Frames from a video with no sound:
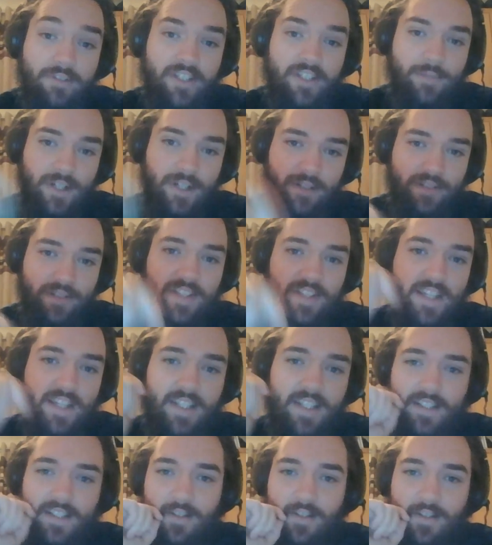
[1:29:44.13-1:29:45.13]
it as well and send
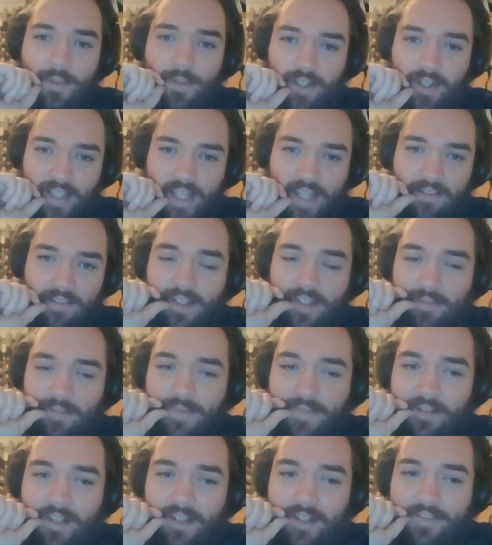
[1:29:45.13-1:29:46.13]
it into the pod account.
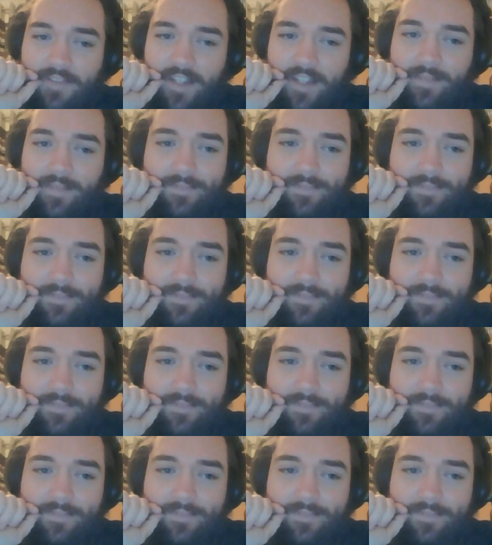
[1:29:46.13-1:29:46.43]
They'll love that.